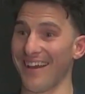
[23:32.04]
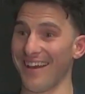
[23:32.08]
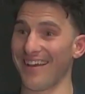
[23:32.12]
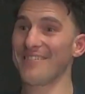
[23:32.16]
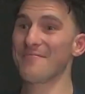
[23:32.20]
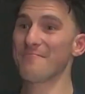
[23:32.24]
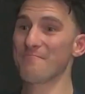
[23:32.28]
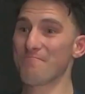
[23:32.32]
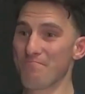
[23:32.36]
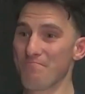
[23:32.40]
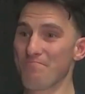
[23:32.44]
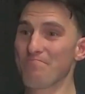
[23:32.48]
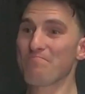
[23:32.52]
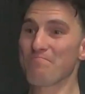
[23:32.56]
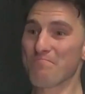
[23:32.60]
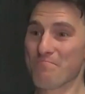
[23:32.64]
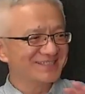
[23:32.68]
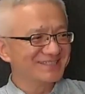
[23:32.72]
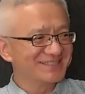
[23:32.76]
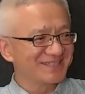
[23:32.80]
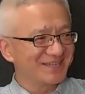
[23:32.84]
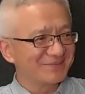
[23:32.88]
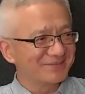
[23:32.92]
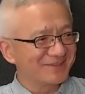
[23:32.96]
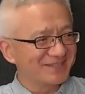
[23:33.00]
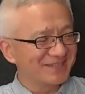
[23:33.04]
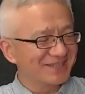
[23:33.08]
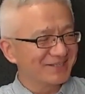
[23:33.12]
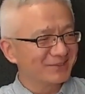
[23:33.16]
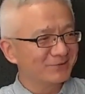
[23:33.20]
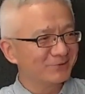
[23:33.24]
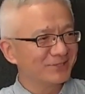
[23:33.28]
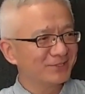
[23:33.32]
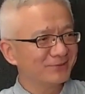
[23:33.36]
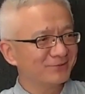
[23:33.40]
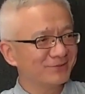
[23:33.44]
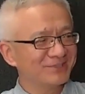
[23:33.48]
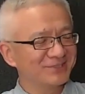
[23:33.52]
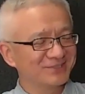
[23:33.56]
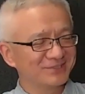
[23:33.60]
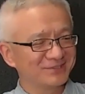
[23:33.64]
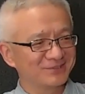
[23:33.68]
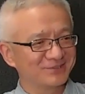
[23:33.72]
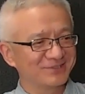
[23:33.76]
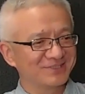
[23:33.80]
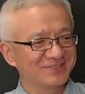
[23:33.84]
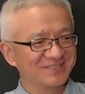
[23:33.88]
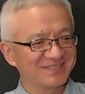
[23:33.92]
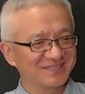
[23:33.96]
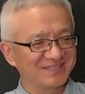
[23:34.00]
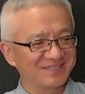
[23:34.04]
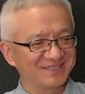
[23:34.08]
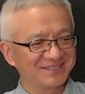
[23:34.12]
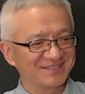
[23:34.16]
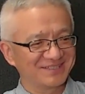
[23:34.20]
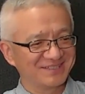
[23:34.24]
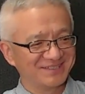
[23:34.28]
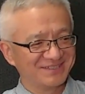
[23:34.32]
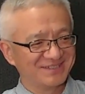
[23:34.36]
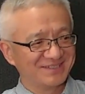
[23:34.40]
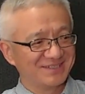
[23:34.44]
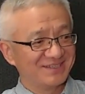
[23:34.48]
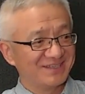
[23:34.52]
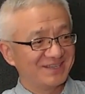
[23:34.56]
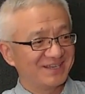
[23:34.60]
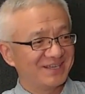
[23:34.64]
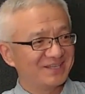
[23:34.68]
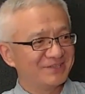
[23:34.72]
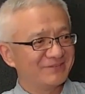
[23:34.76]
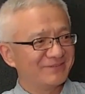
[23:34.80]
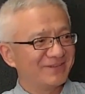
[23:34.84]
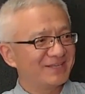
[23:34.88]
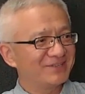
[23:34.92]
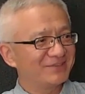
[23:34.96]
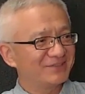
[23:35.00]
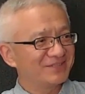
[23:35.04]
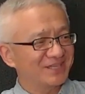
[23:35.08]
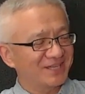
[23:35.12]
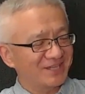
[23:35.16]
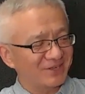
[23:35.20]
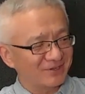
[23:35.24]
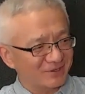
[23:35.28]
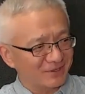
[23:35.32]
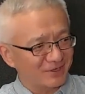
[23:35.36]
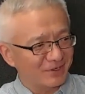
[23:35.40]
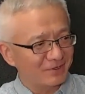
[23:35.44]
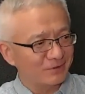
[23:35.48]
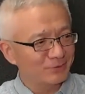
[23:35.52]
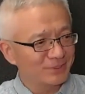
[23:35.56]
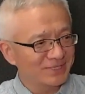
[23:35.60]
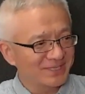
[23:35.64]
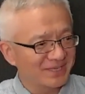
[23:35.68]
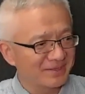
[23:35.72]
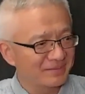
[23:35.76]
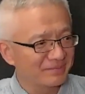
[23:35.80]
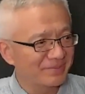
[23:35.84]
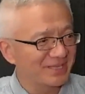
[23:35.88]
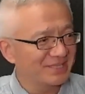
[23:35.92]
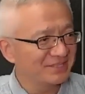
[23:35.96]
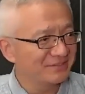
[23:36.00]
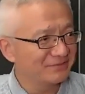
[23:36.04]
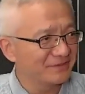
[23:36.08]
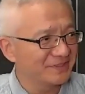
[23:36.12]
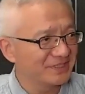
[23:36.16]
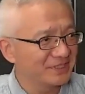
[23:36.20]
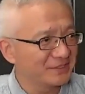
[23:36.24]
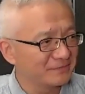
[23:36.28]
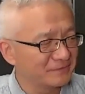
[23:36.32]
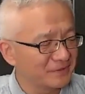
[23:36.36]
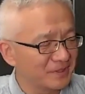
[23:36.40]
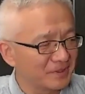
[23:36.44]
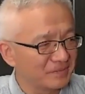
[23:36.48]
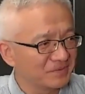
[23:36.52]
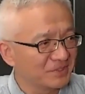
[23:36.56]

It's something we should evaluate how we can benefit from them.